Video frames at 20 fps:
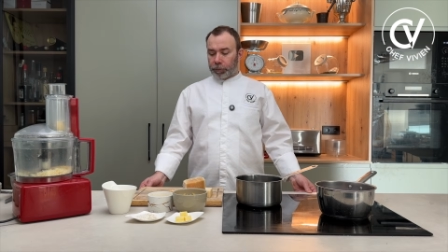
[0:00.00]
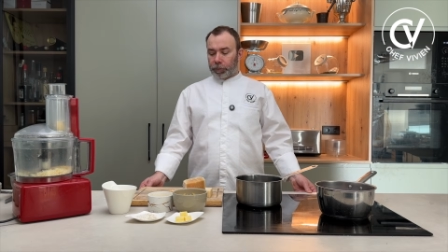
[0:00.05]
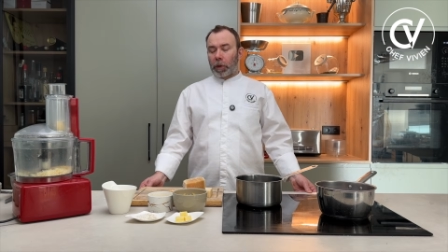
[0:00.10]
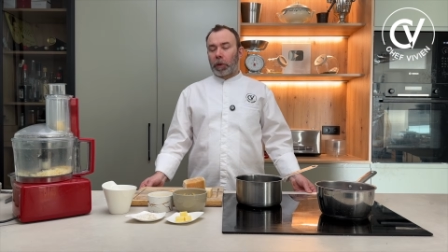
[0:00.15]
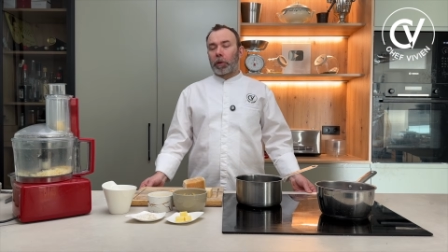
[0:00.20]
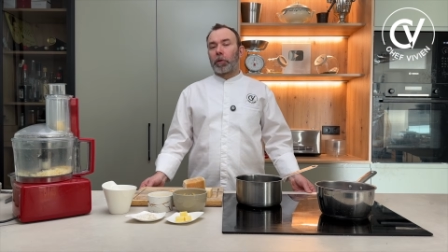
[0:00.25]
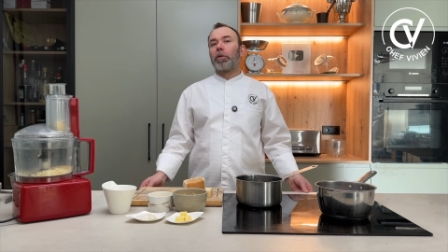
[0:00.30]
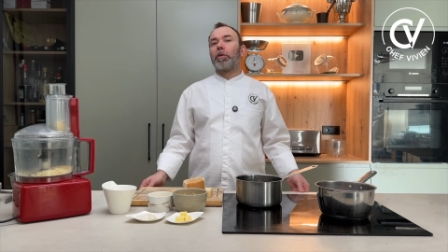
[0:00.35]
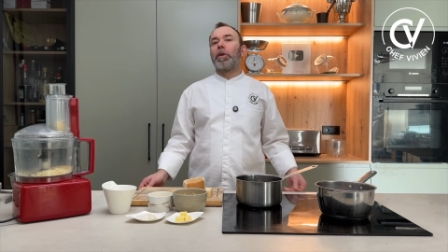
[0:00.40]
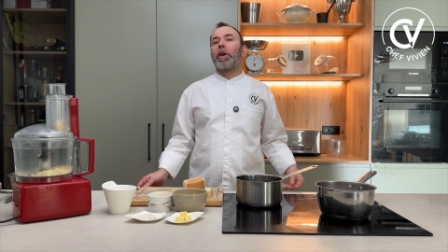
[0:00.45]

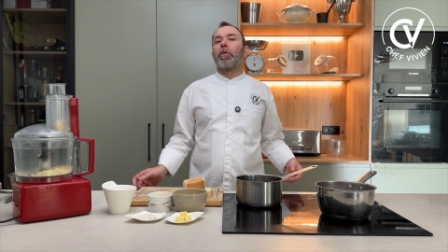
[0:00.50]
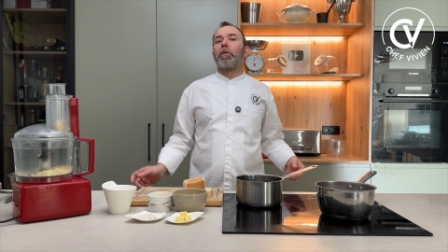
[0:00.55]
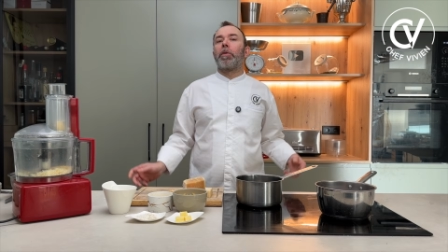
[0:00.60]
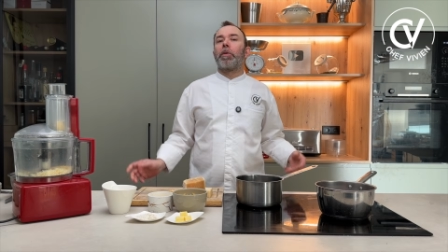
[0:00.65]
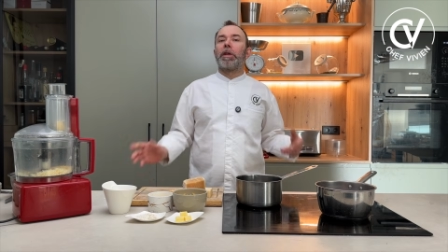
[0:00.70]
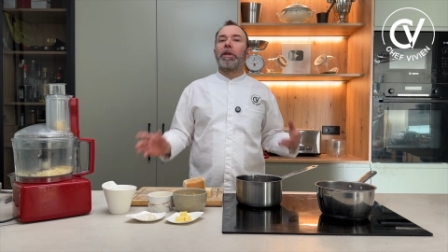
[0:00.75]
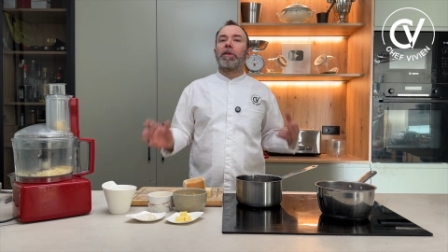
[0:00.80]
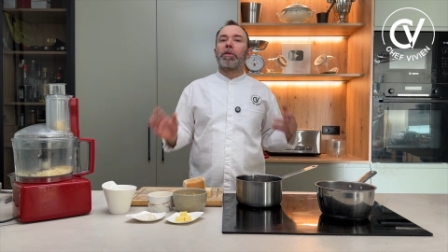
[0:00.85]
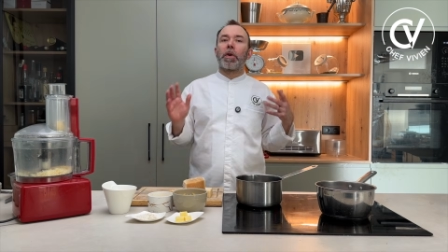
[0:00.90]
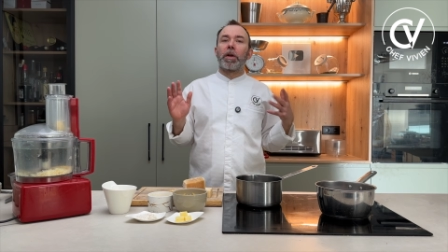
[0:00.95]
Today
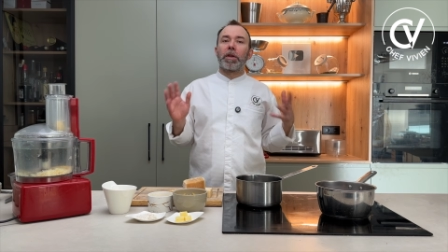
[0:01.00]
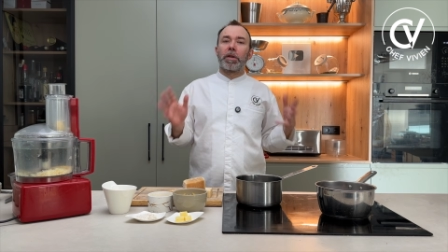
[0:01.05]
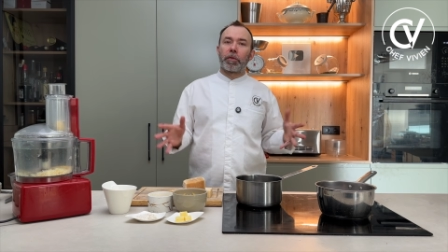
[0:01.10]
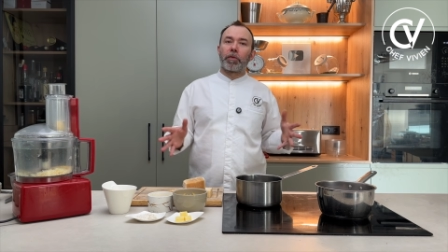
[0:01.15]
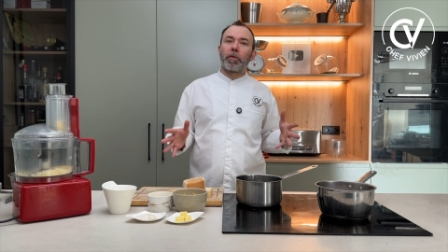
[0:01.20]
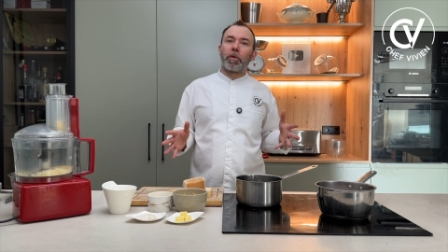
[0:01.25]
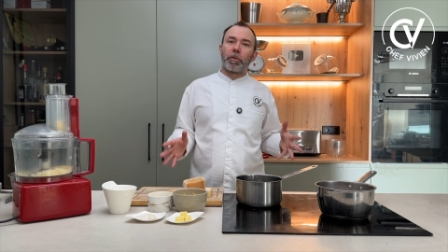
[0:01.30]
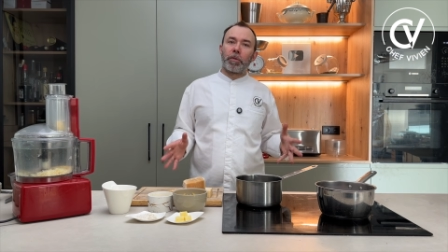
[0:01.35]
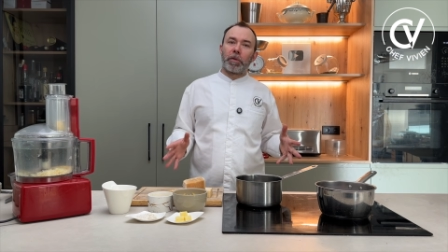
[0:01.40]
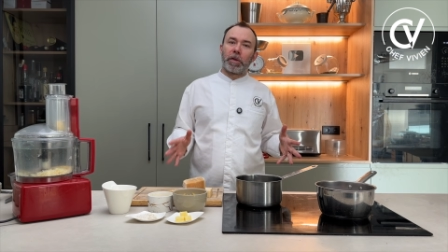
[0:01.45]
we will
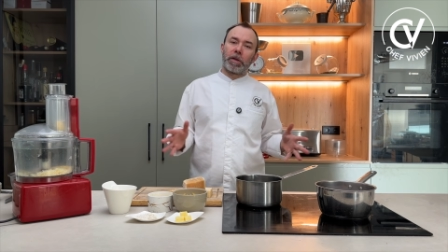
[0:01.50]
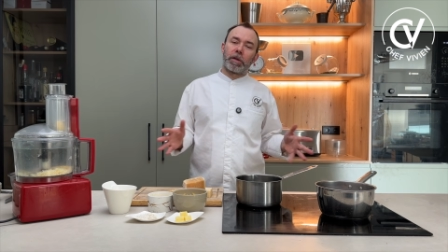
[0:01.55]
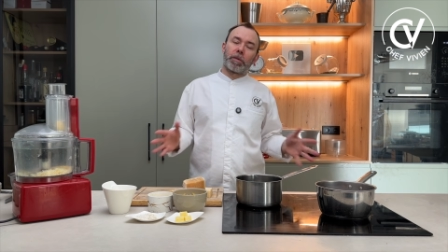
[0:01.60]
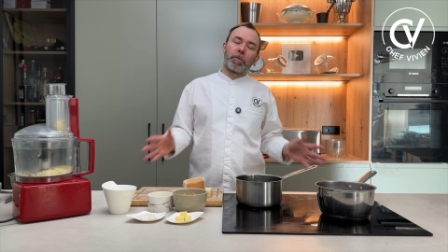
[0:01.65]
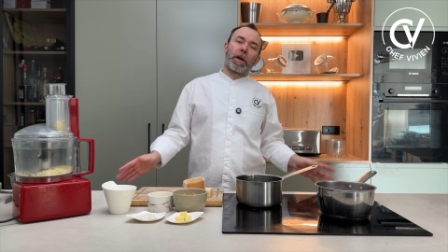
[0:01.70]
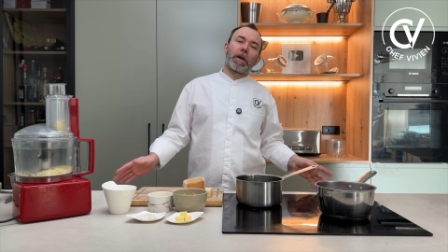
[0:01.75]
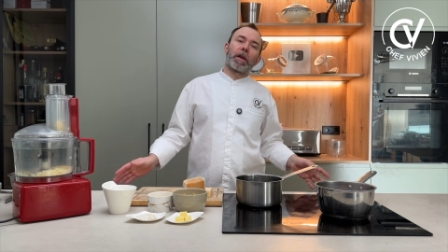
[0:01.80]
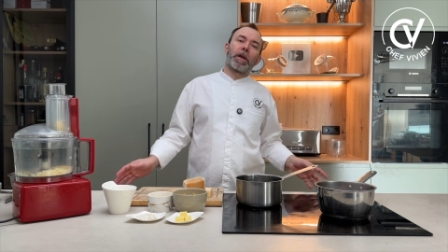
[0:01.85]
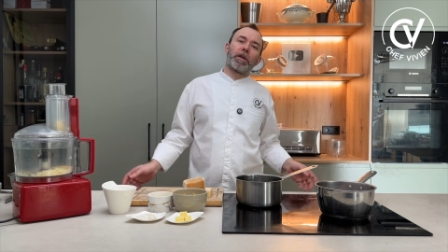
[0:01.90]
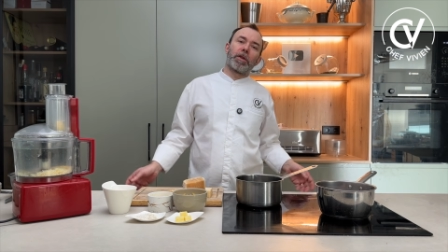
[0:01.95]
transform this
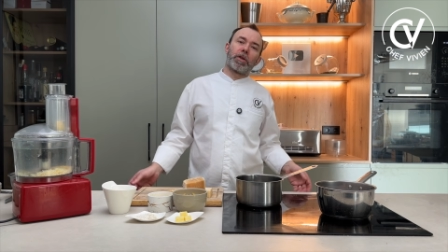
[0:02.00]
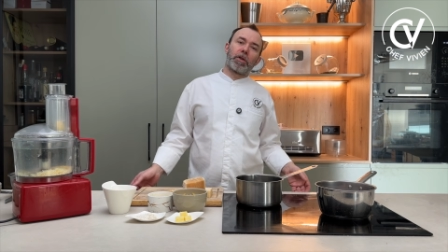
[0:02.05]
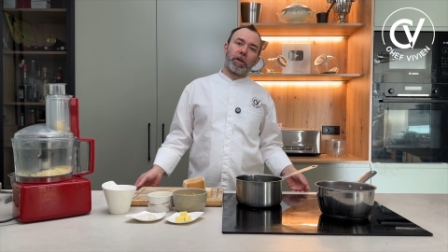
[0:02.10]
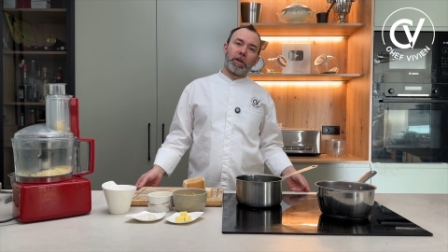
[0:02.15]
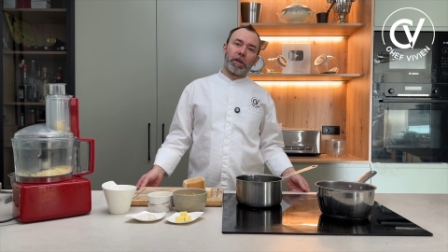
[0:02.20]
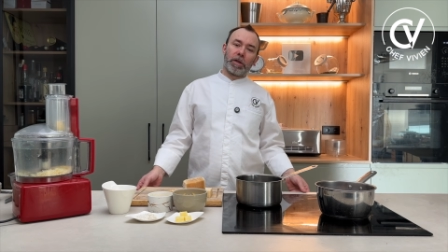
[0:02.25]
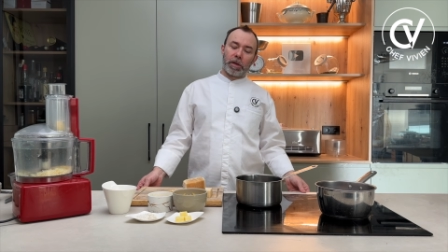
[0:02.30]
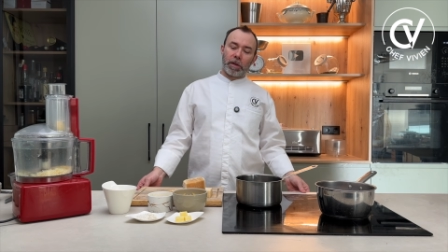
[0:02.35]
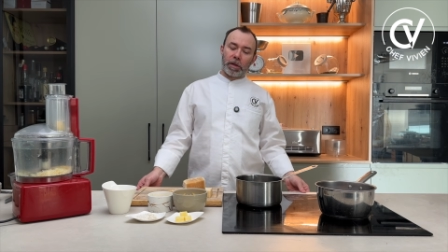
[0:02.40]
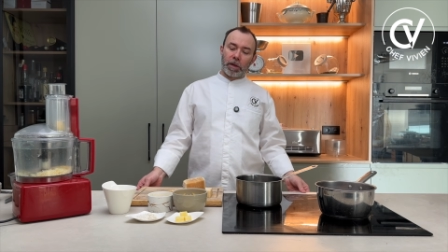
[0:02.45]
mac and
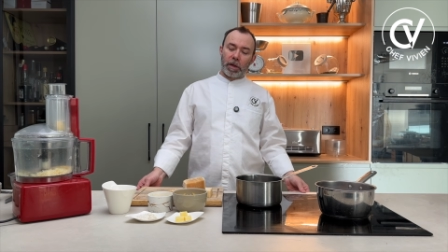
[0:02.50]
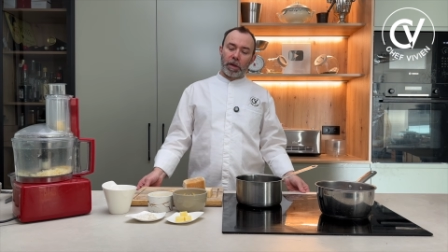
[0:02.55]
cheese